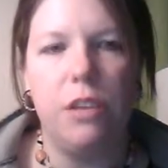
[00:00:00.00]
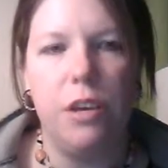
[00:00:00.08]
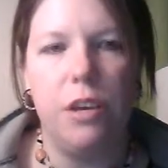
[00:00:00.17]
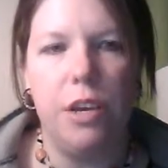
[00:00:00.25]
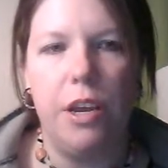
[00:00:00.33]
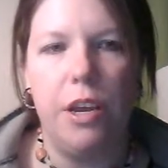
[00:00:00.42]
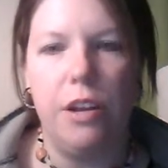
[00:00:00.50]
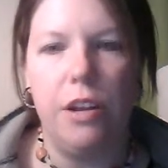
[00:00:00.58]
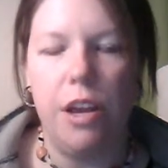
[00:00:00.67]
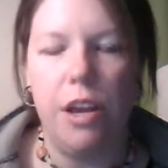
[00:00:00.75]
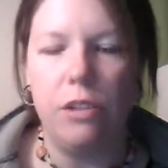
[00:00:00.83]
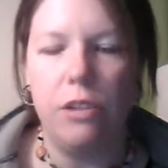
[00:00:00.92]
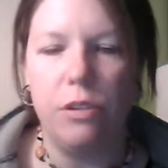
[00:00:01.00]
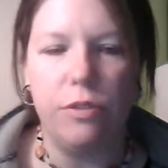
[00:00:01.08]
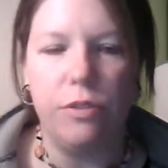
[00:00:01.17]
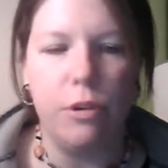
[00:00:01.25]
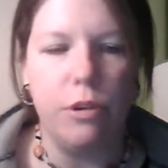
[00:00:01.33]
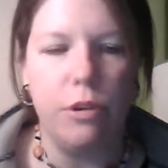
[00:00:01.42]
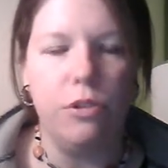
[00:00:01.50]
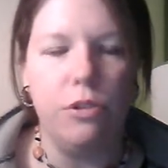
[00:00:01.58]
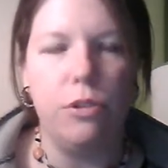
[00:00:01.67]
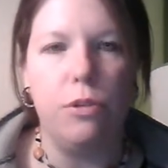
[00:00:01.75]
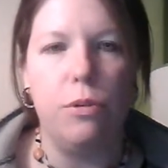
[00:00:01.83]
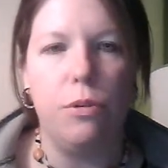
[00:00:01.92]
and I look forward
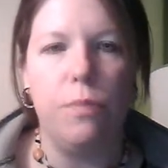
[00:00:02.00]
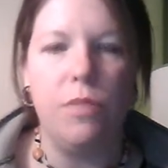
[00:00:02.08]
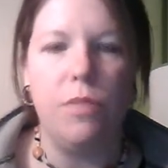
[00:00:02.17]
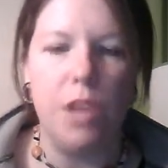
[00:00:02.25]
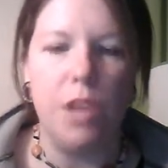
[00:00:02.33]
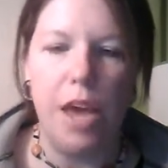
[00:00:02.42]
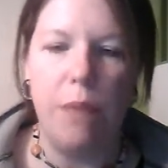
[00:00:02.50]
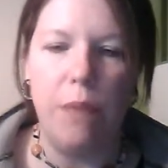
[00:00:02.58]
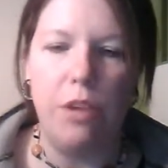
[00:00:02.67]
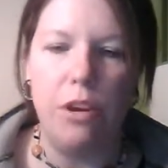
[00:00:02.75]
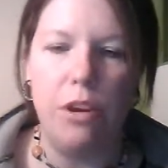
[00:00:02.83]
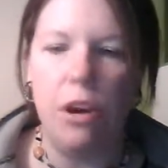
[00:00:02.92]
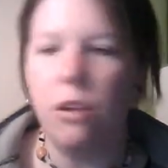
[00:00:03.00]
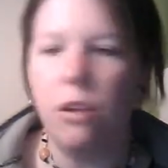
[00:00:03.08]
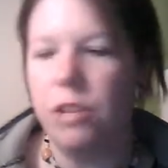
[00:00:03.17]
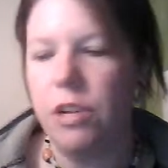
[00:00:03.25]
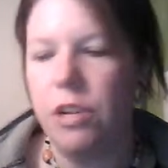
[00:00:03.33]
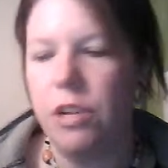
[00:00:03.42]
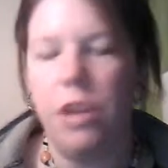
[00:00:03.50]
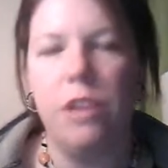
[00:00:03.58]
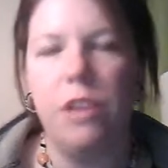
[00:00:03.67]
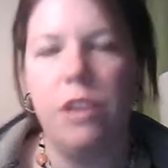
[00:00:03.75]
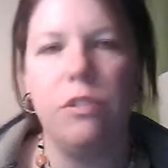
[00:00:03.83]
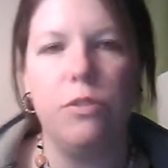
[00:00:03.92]
to the Abby Carlin
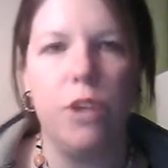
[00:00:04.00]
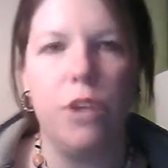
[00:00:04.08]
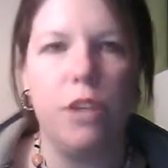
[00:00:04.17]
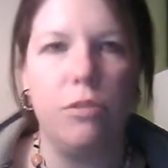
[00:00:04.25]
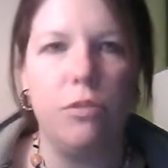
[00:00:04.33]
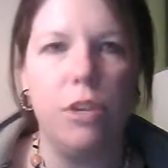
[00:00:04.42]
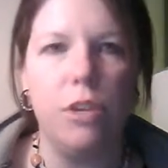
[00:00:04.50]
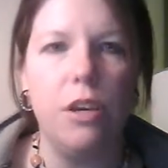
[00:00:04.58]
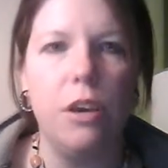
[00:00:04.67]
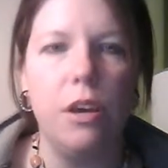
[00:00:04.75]
case for next week